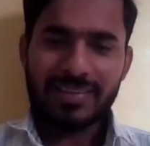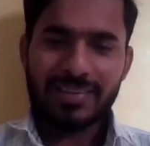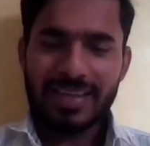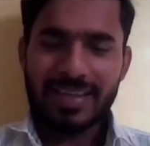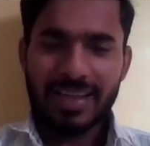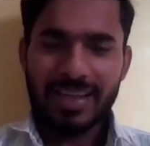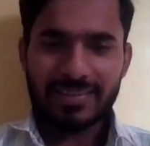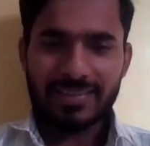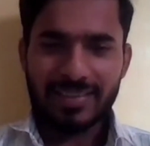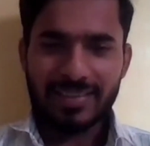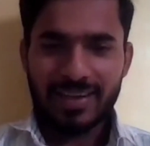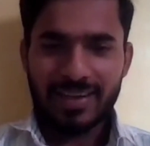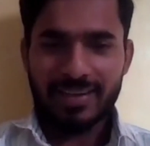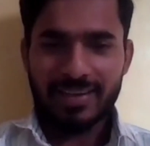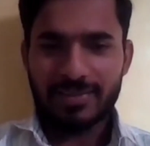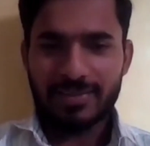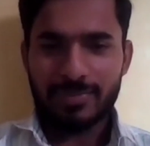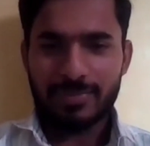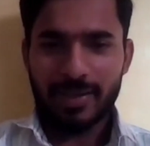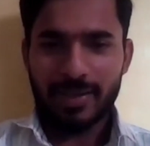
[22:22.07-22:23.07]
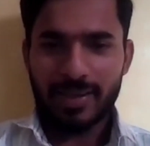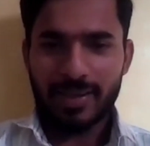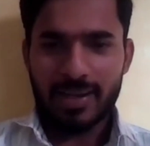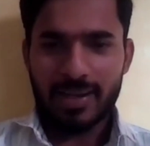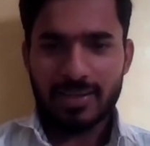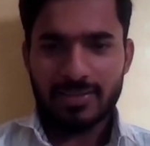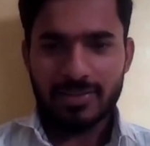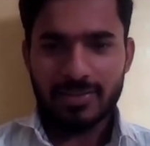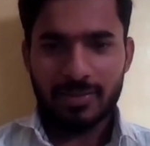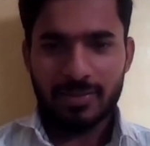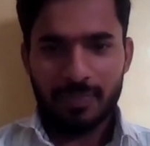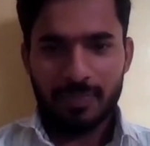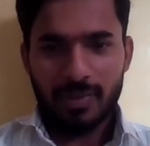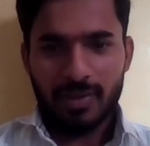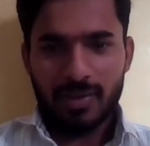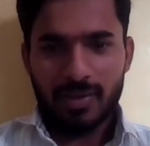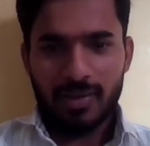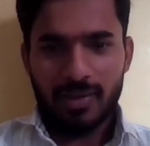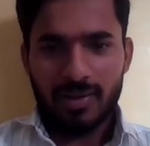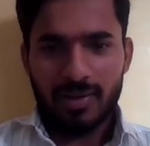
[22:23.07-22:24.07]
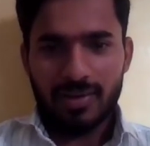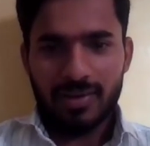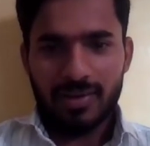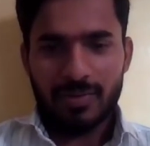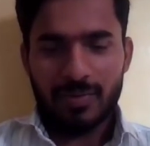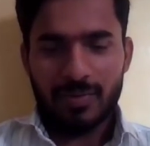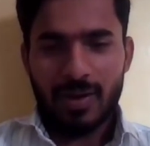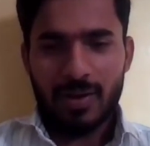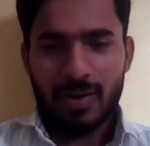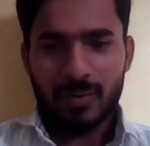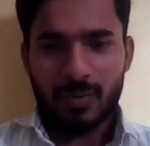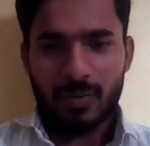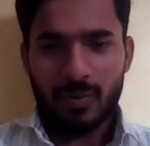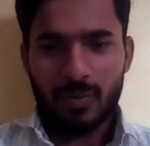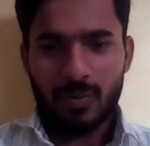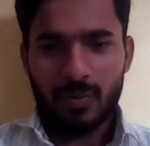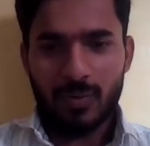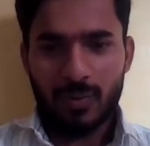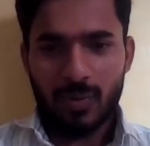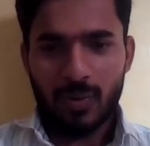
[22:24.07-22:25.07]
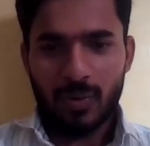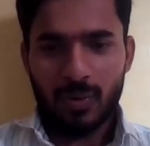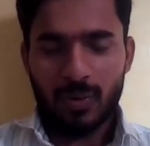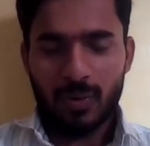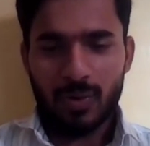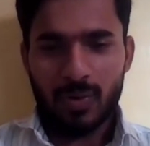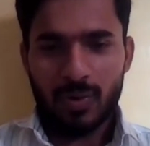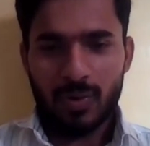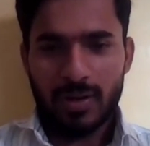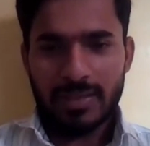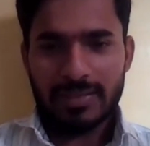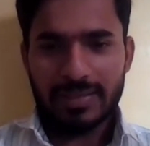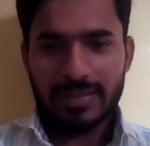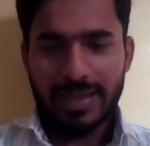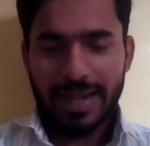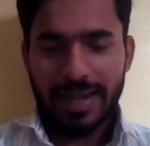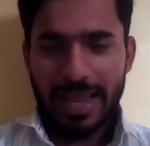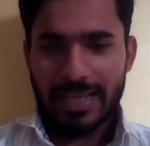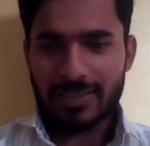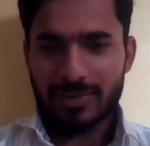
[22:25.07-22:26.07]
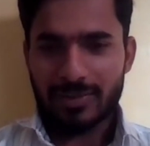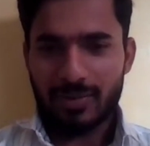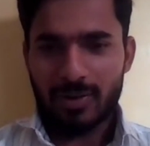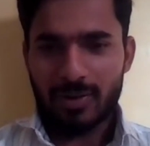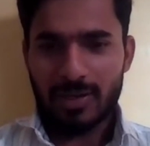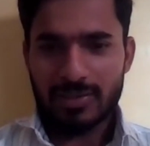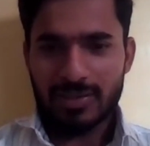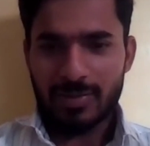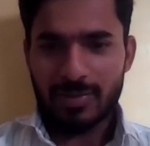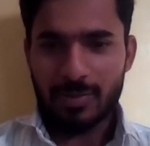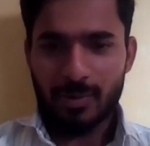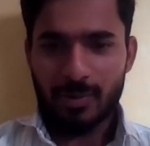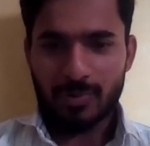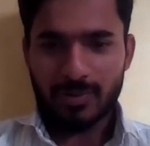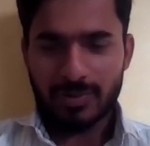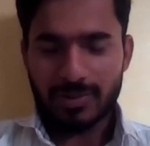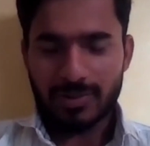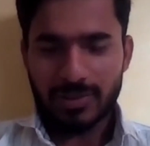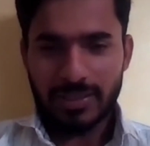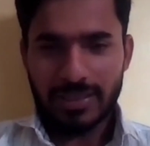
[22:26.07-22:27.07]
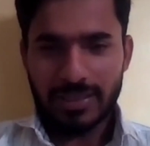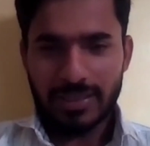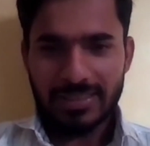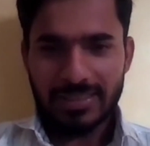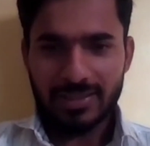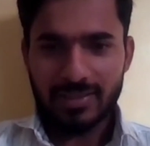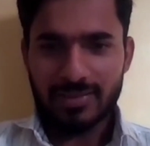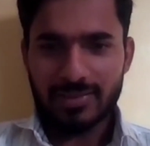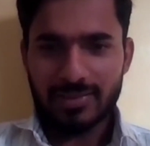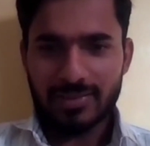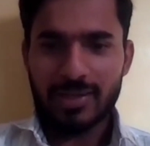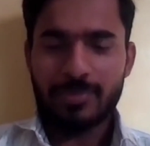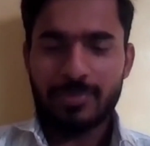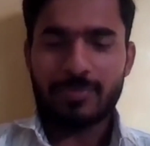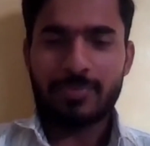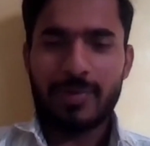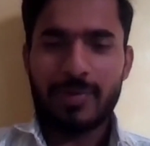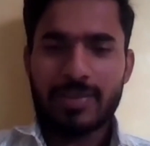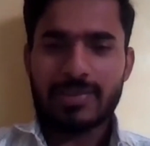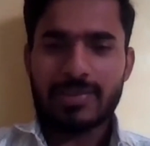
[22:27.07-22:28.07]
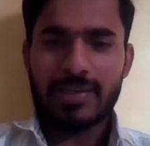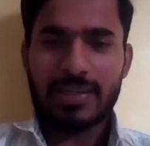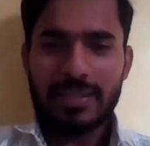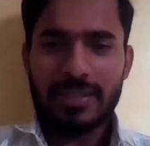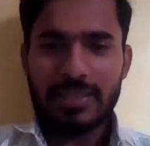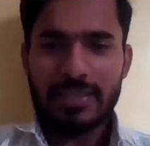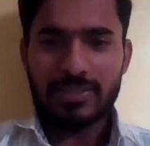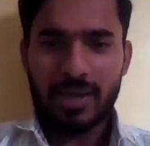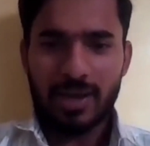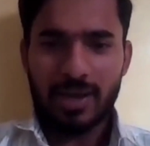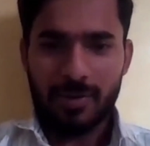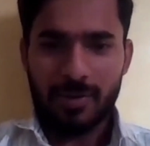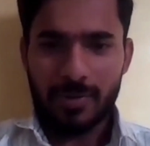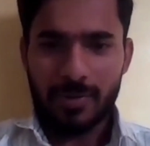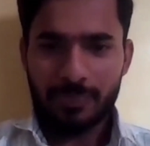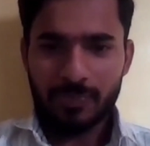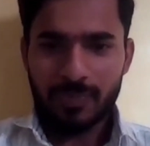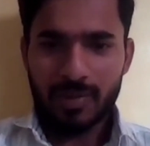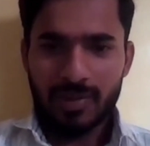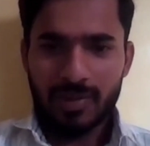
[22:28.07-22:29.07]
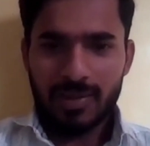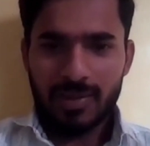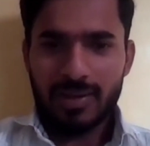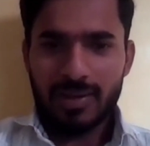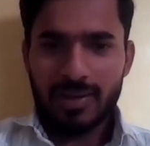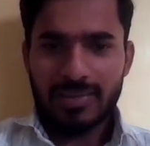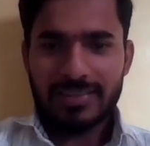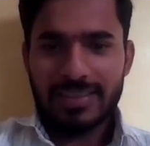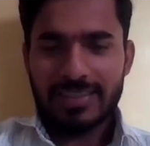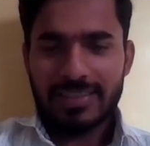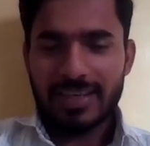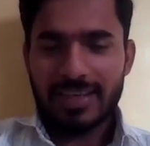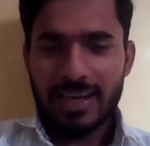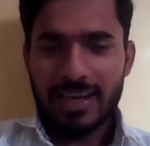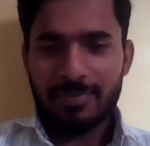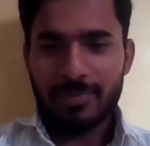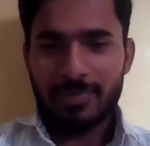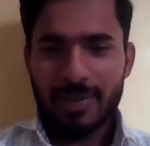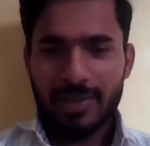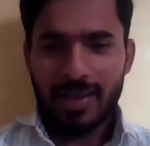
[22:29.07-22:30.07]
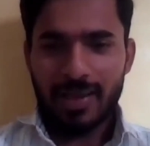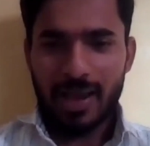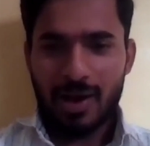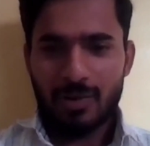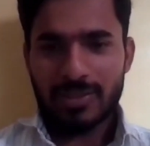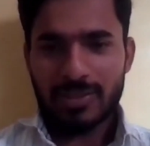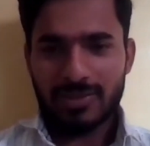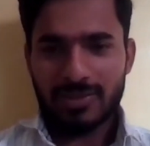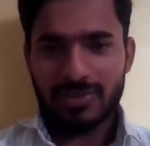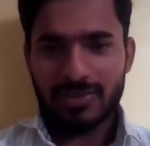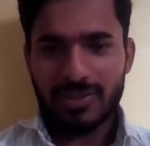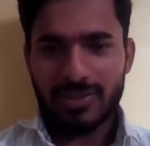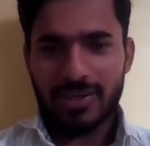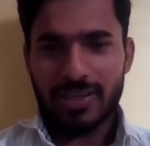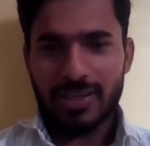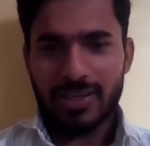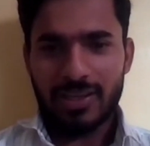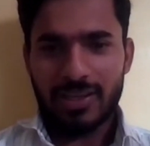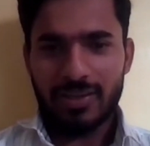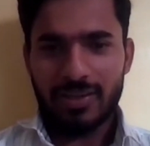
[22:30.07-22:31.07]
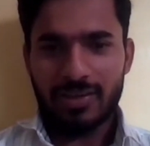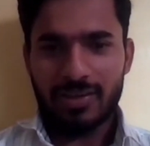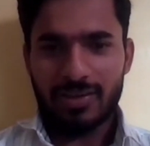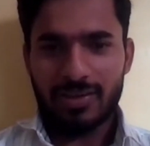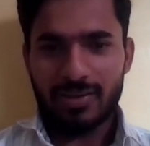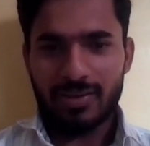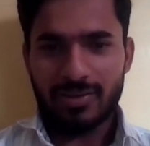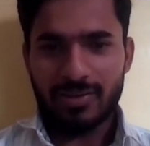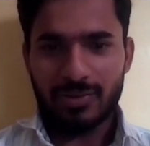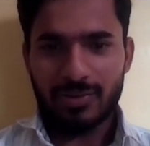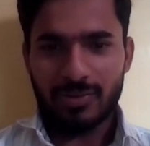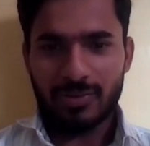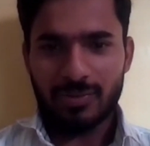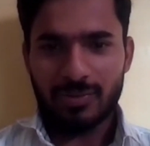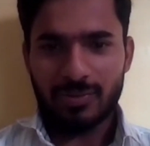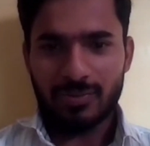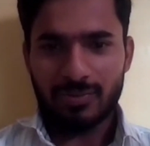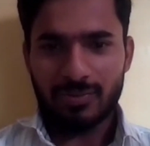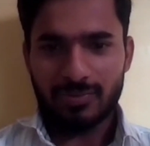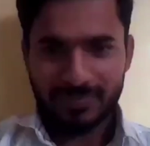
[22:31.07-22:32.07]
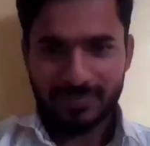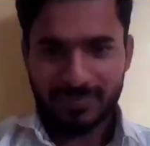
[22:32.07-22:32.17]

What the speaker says: It's excellent, Megraj. You have core knowledge, scratch knowledge about each concept present in Java. Just tell me how much study you.